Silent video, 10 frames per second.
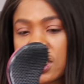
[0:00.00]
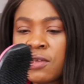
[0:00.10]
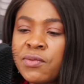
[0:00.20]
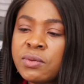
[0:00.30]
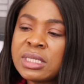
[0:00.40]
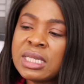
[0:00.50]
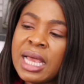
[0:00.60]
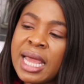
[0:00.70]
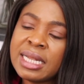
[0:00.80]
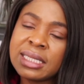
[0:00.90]
If you see
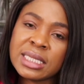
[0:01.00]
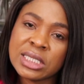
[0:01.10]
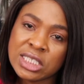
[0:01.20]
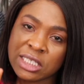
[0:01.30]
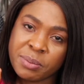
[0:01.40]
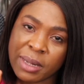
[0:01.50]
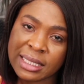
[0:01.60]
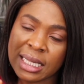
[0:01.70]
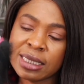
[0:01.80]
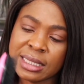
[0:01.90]
anything cheaper
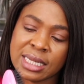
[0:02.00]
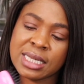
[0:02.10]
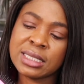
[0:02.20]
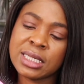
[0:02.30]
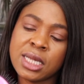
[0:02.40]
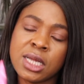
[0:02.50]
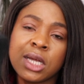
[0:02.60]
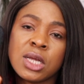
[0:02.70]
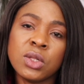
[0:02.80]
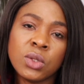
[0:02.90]
than this,
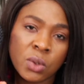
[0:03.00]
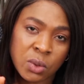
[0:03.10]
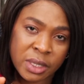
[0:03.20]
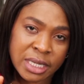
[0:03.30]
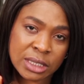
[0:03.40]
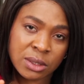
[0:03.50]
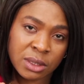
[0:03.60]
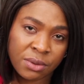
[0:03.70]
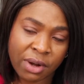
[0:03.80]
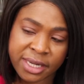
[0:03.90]
no, it's not
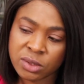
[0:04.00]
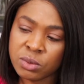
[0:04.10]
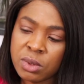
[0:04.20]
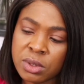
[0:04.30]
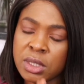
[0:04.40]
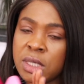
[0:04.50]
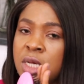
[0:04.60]
the right one.